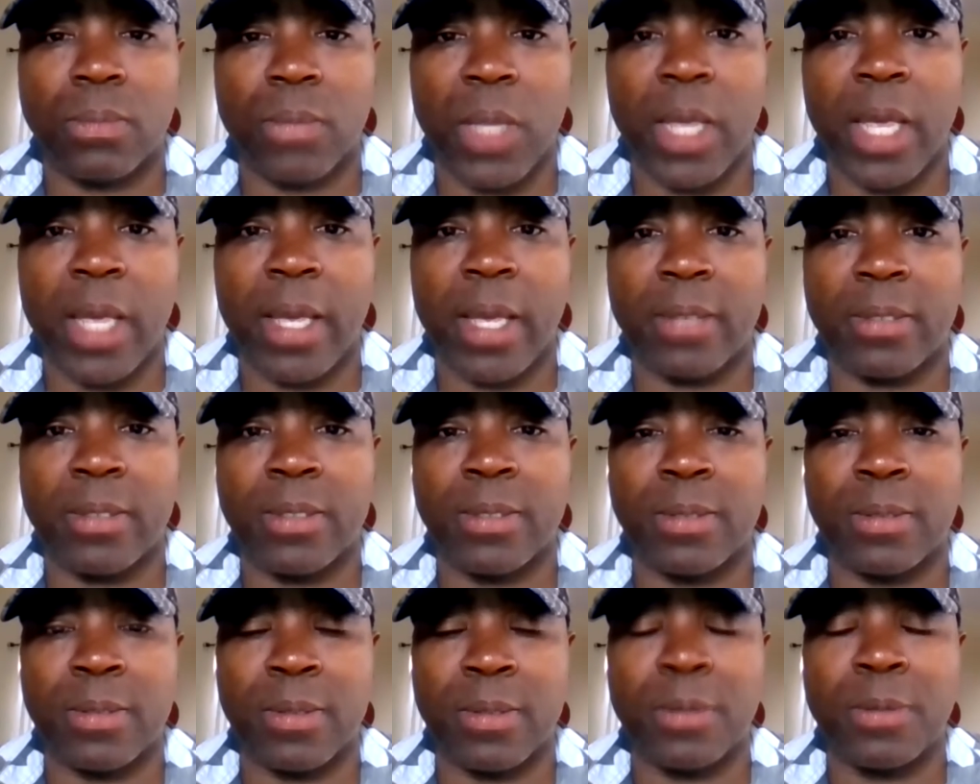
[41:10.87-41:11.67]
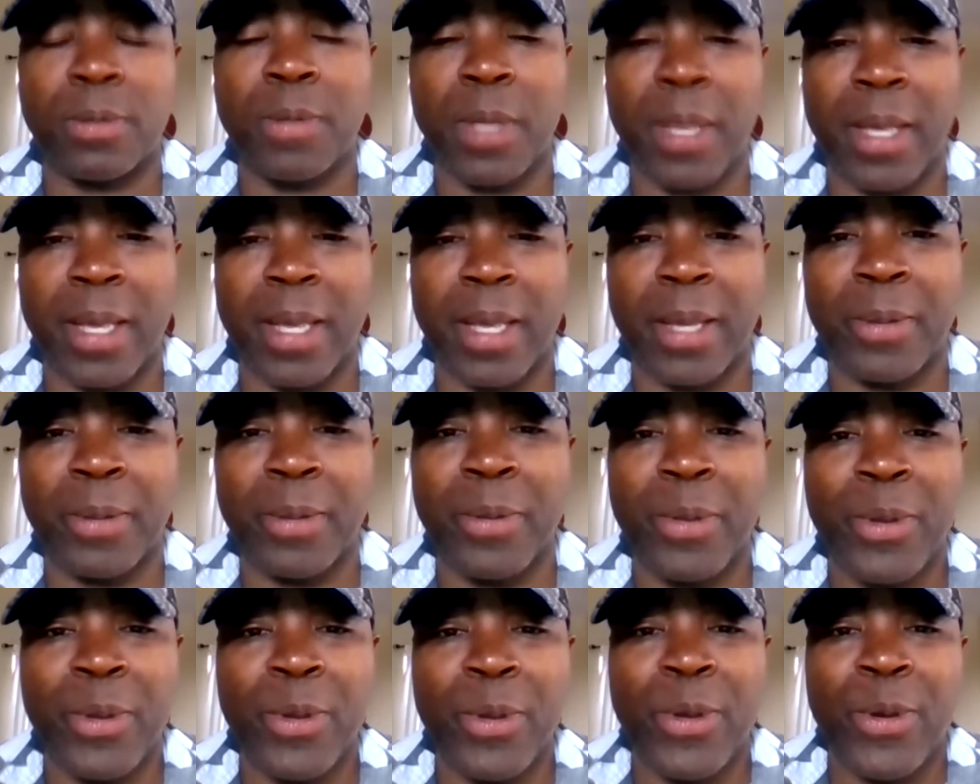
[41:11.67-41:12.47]
Yes. Okay.
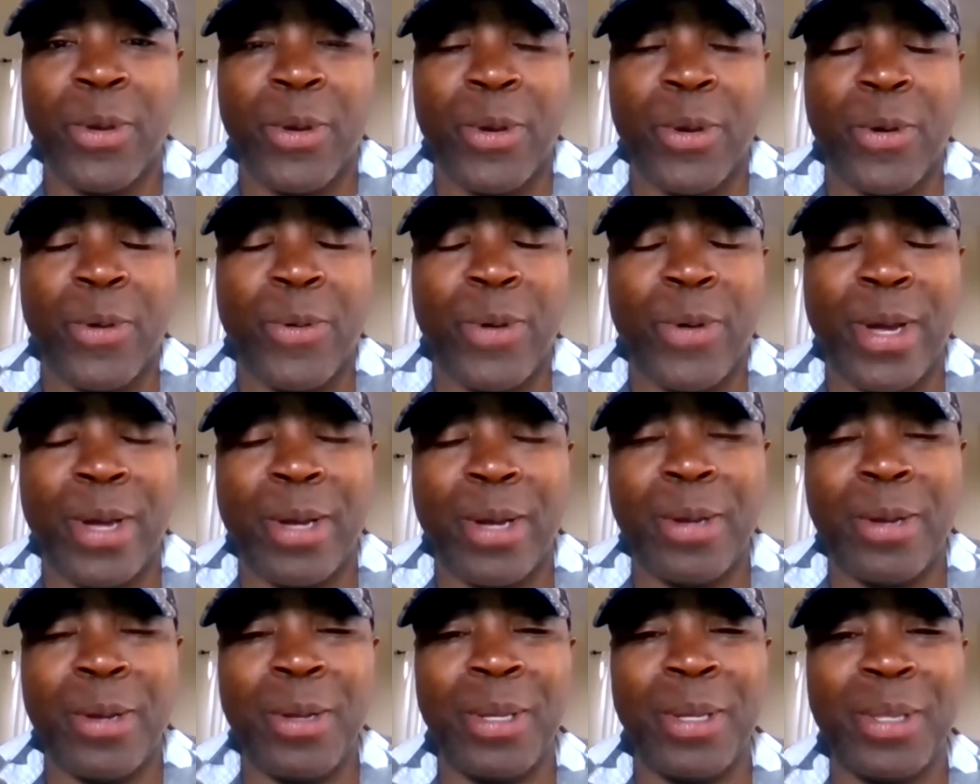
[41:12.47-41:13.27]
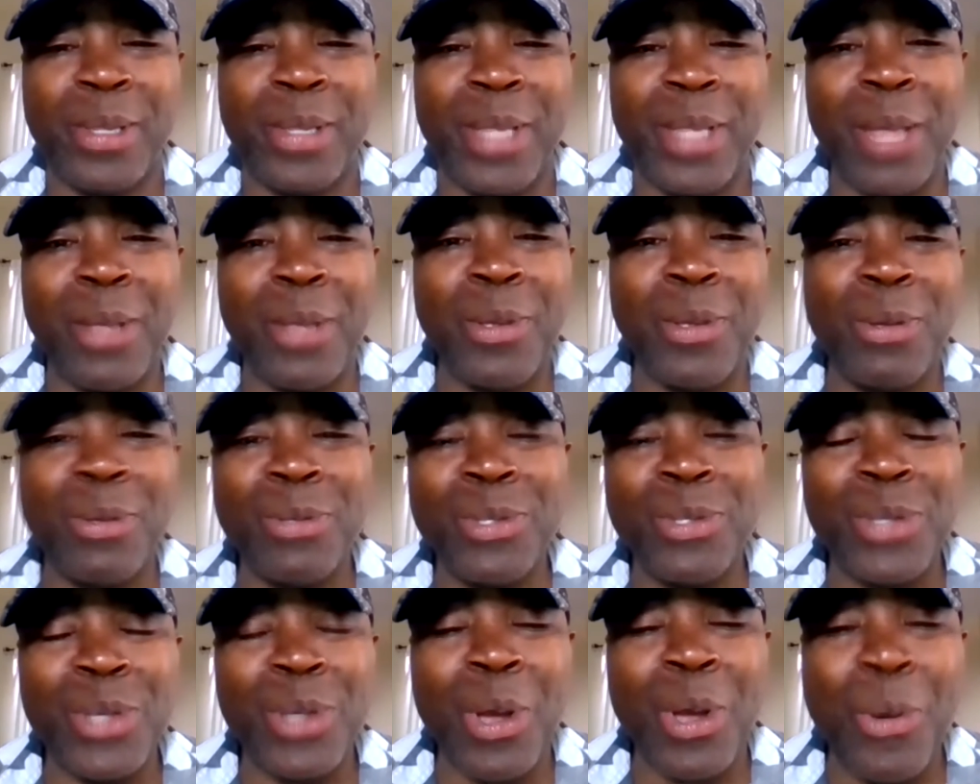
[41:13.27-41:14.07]
Well, thank you
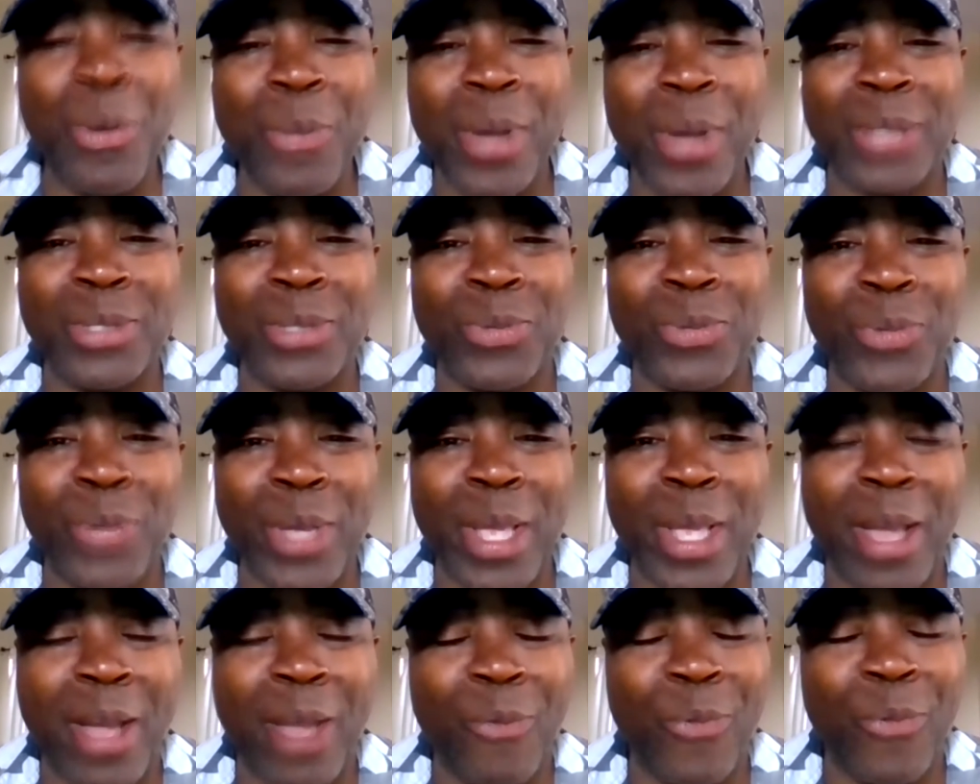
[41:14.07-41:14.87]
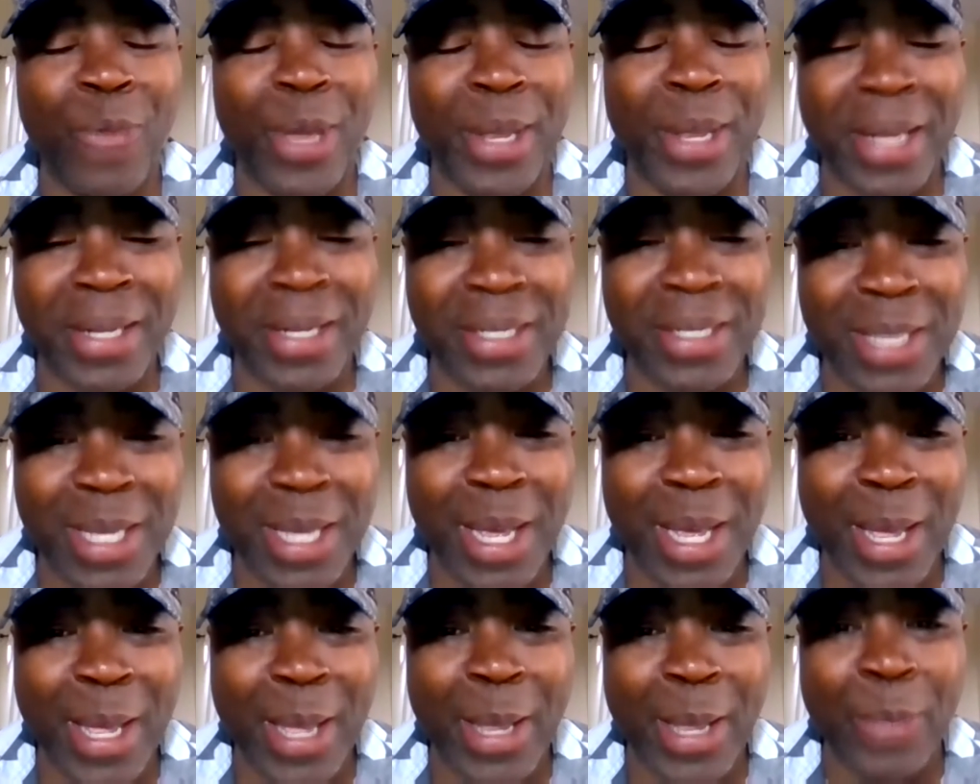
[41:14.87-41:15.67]
so much. We have run out of
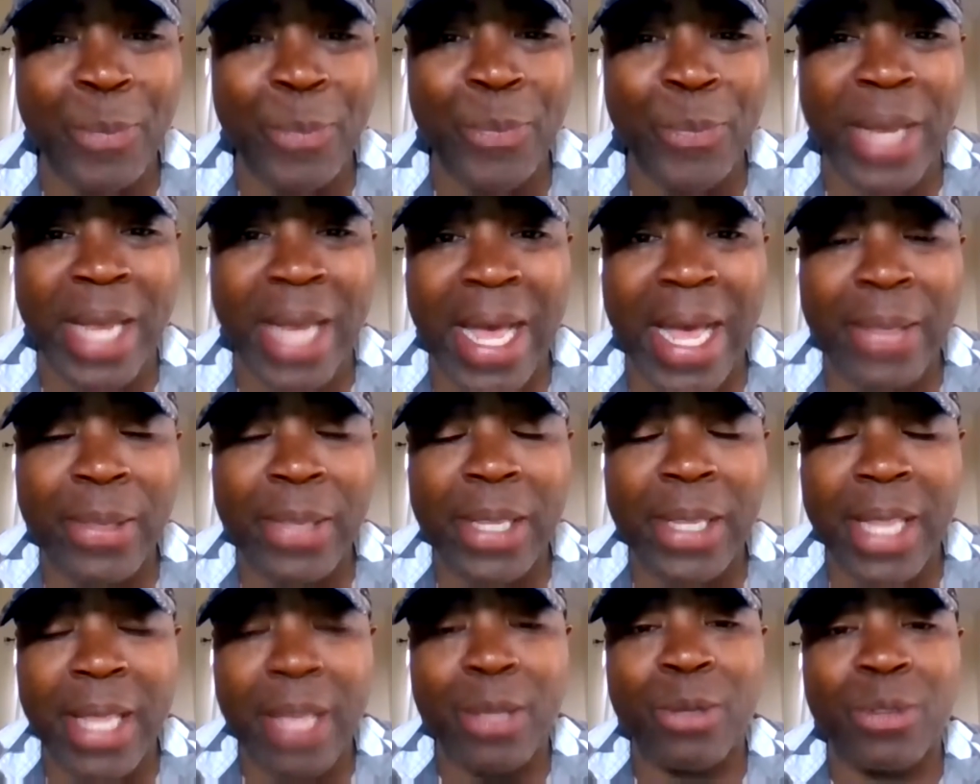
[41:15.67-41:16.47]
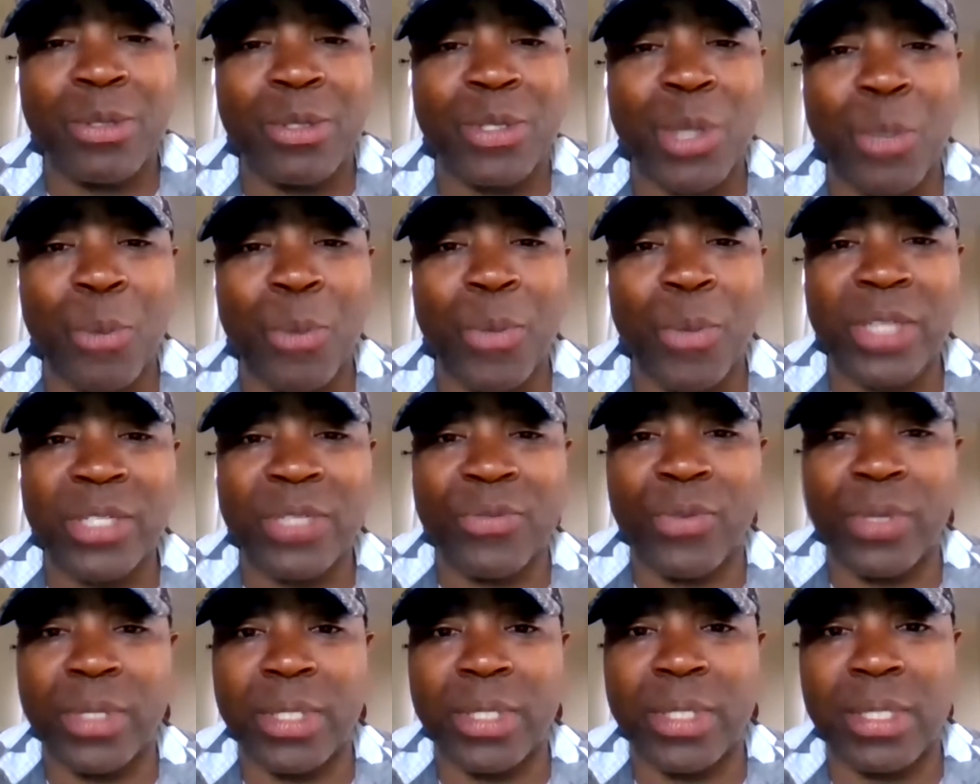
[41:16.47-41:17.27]
time, but I thank you so
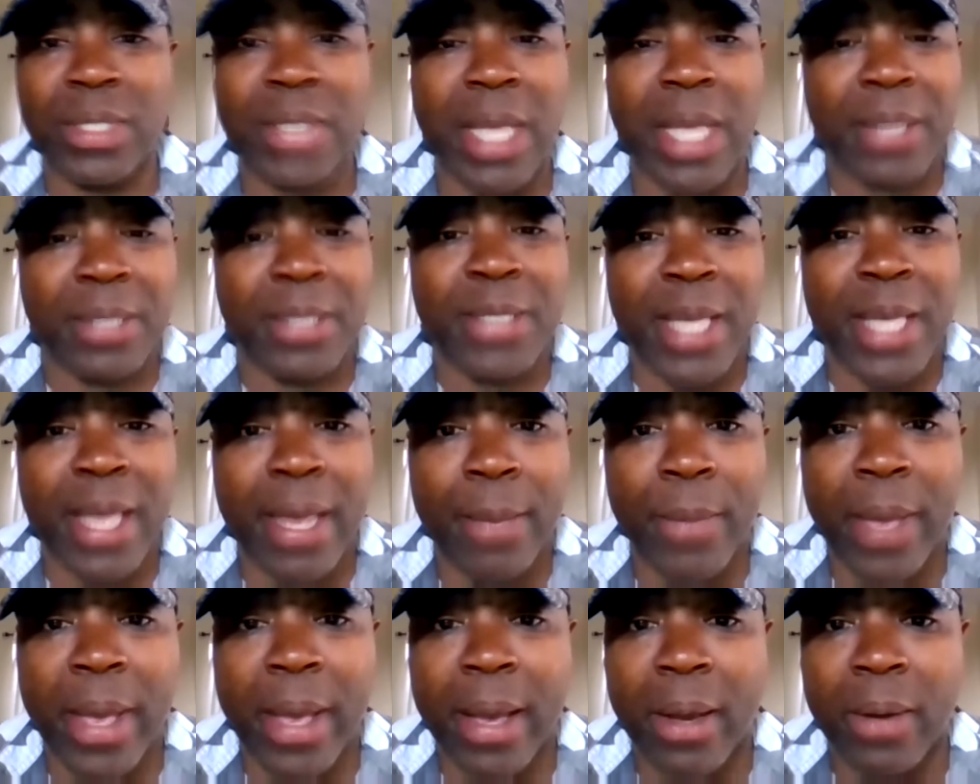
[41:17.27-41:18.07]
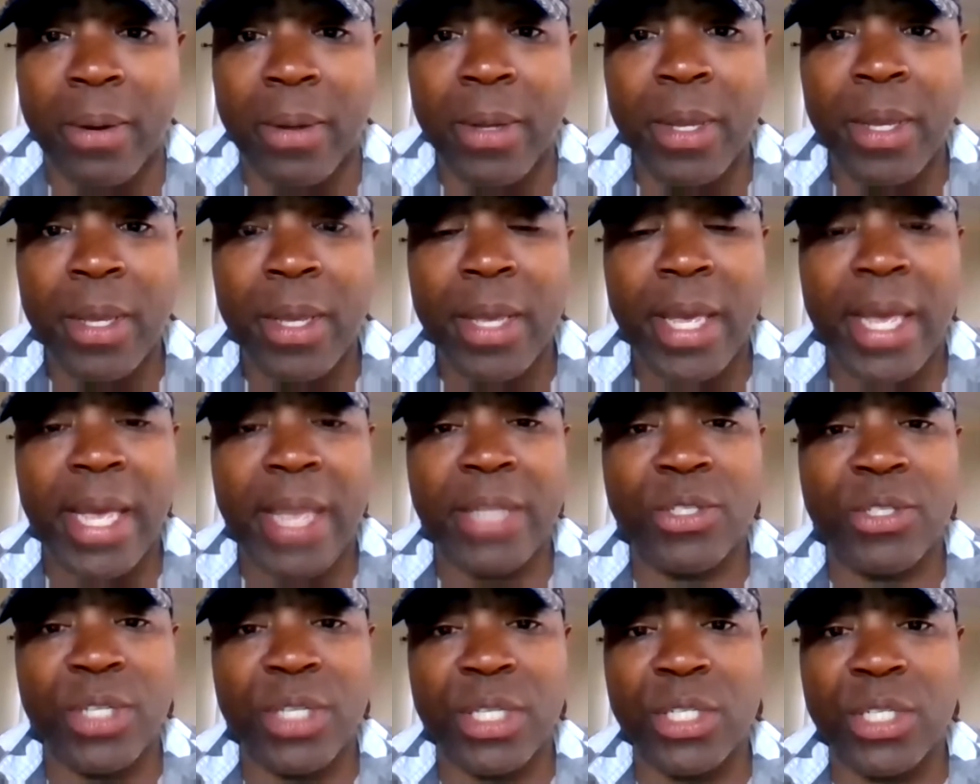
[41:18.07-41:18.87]
much for just taking time out
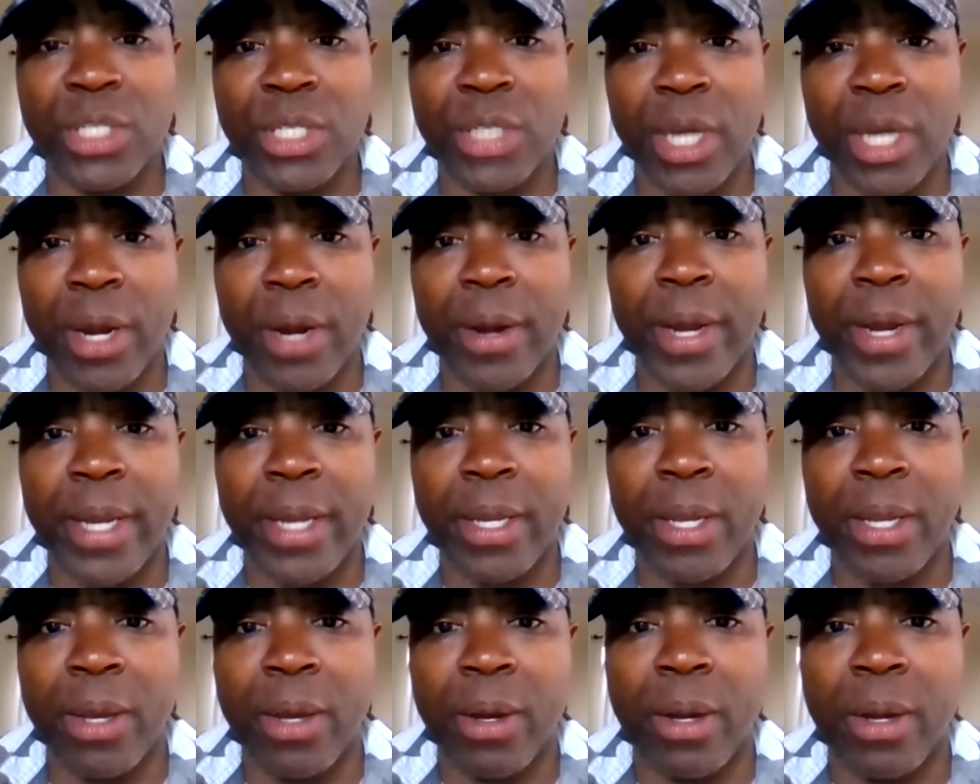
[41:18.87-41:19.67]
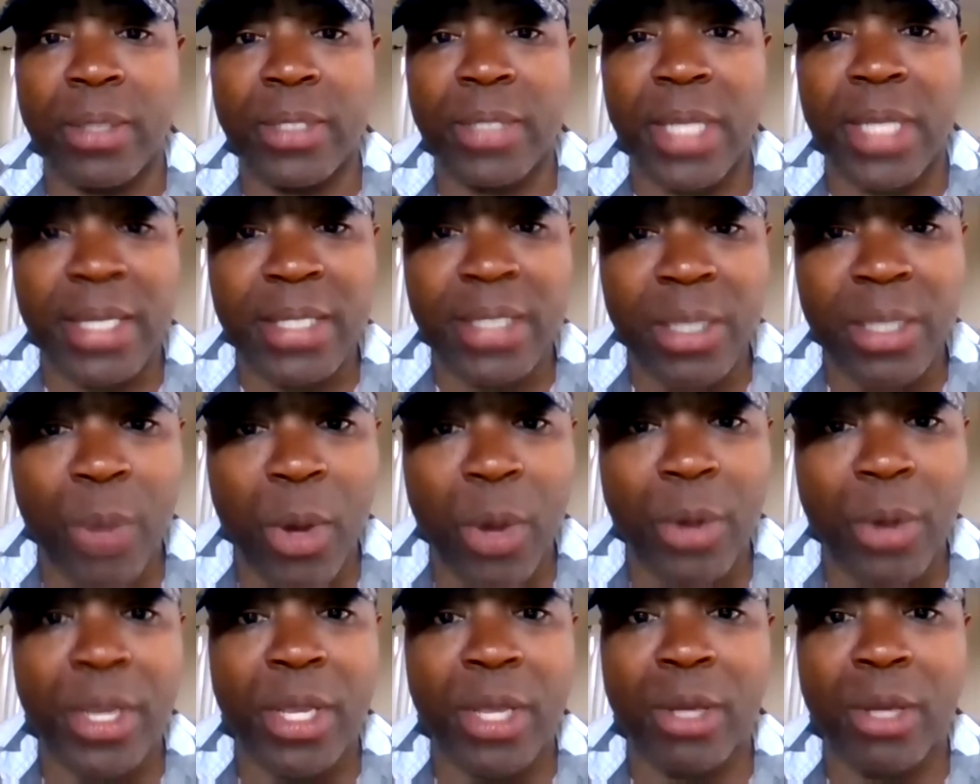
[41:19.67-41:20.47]
and just sharing your
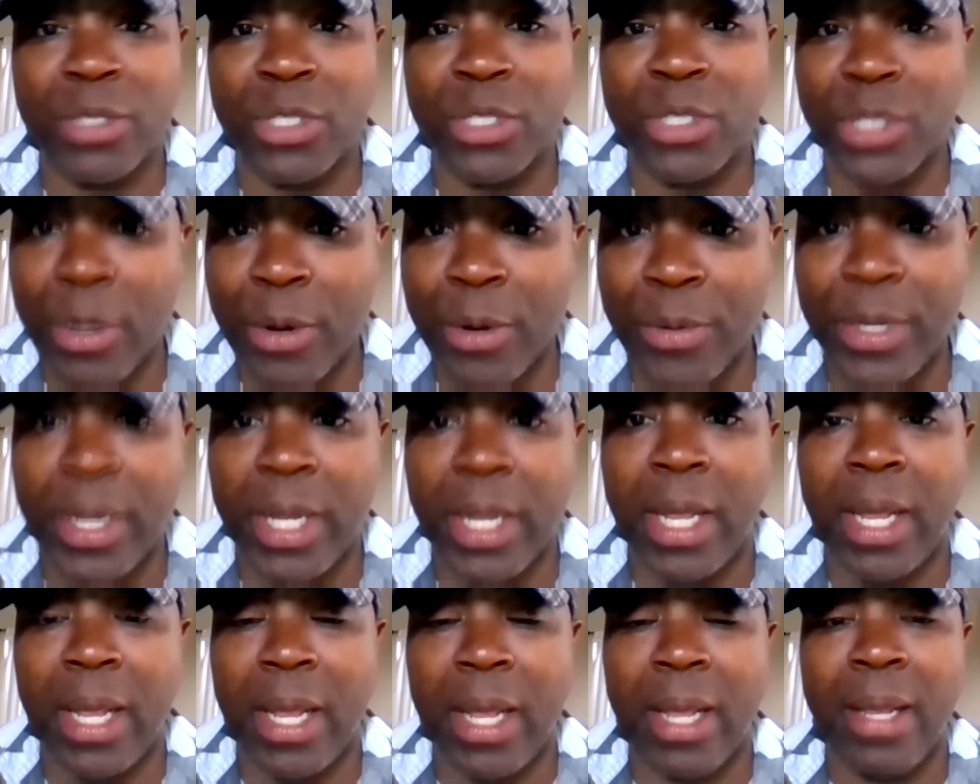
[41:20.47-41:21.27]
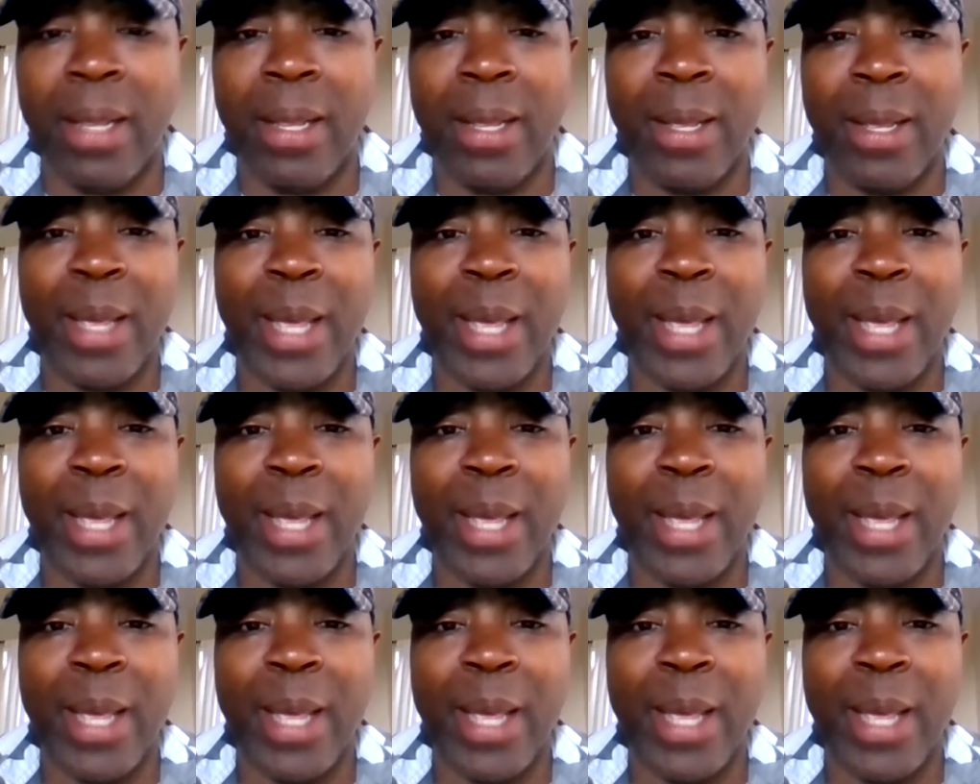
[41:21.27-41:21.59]
testimony, your journey,